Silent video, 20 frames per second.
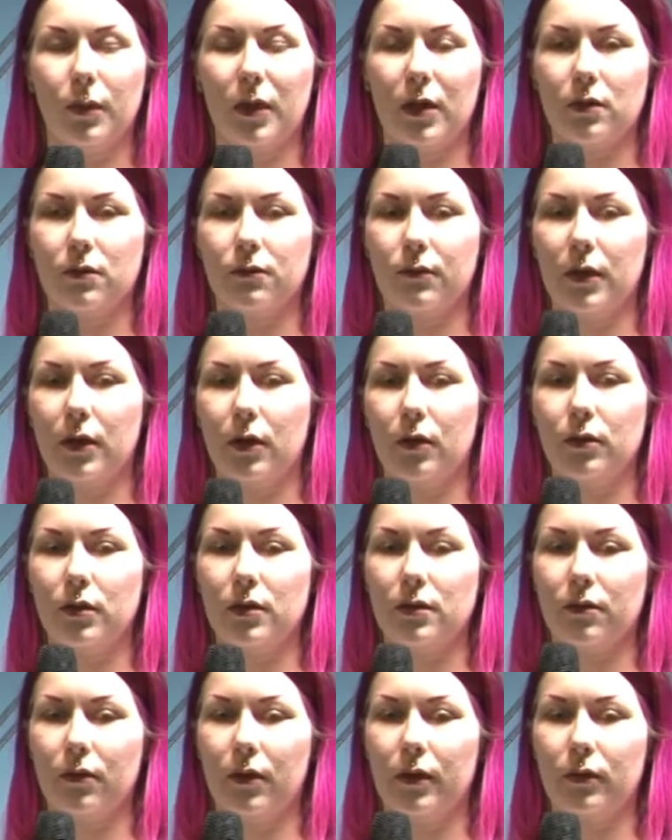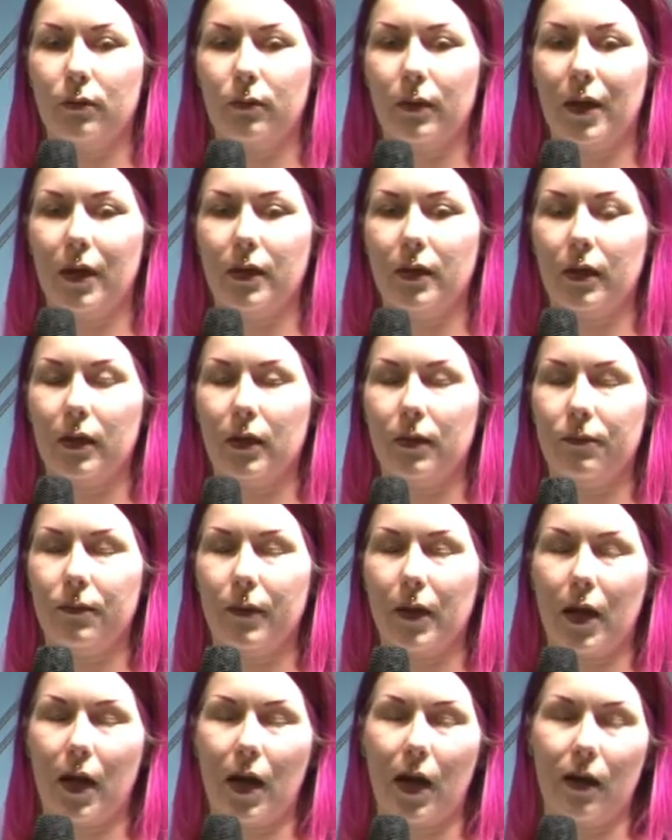because we noticed right away that if
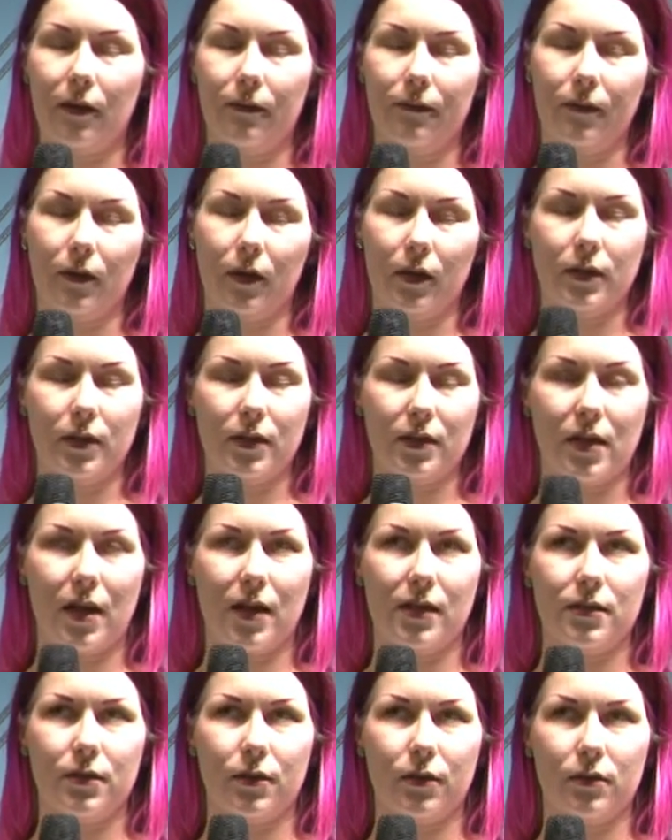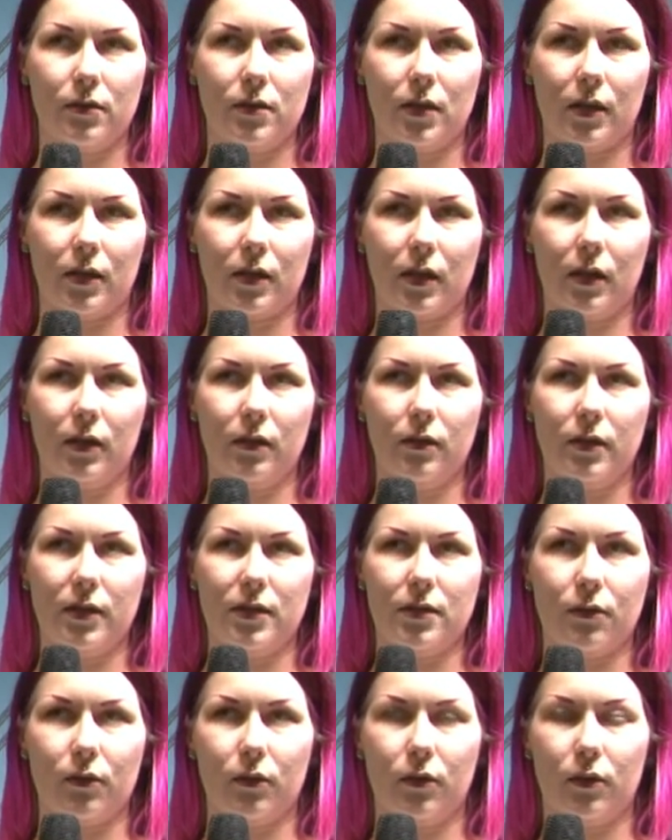we have uh, disasters that can
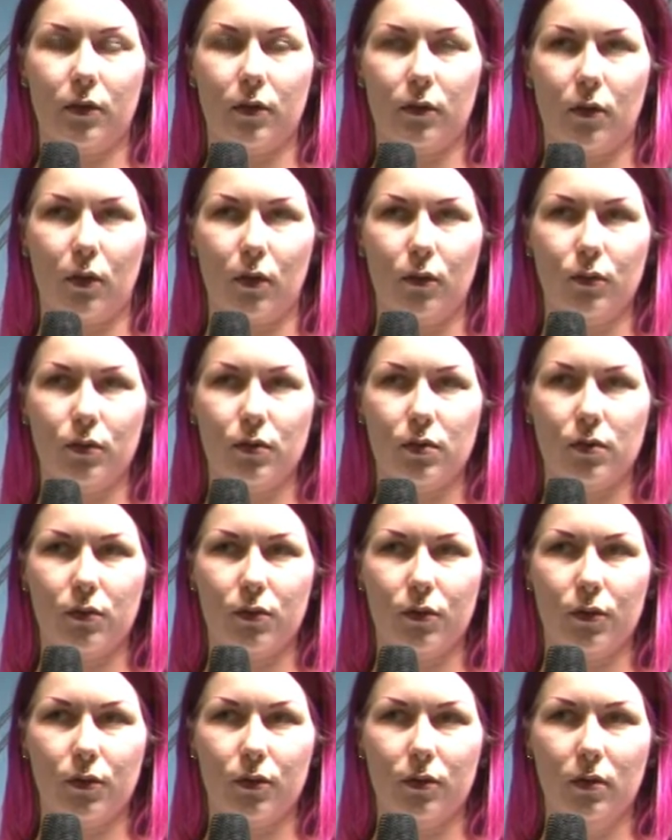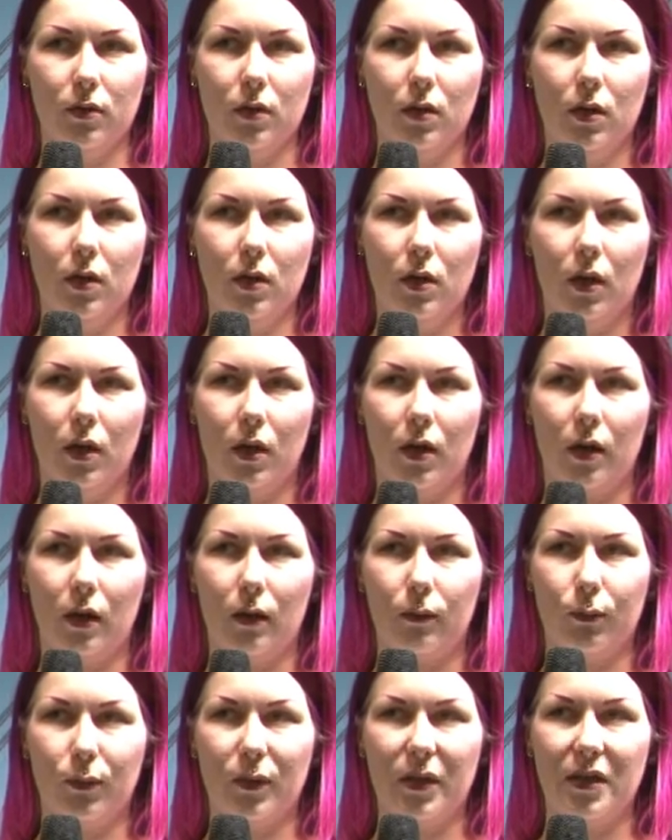destroy the roads too,
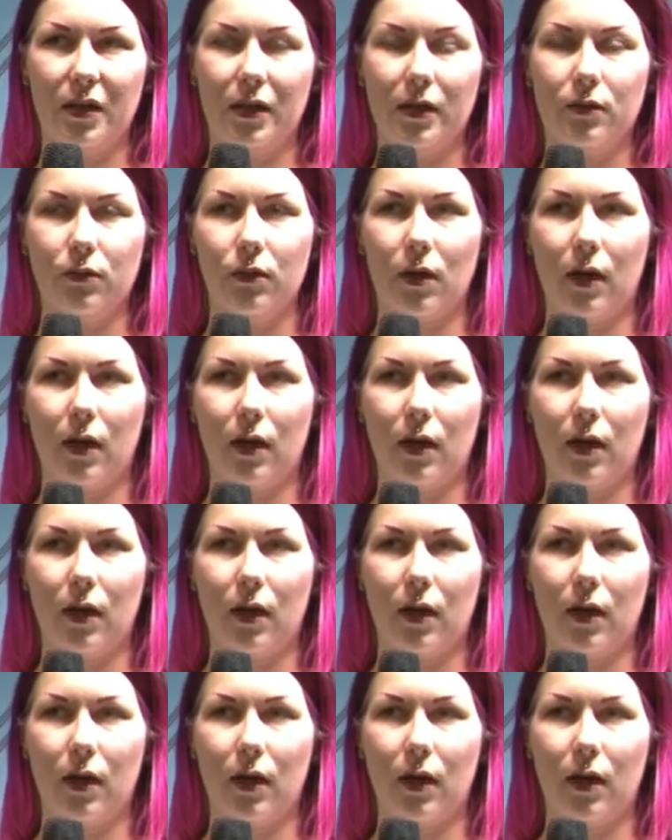uh, we need to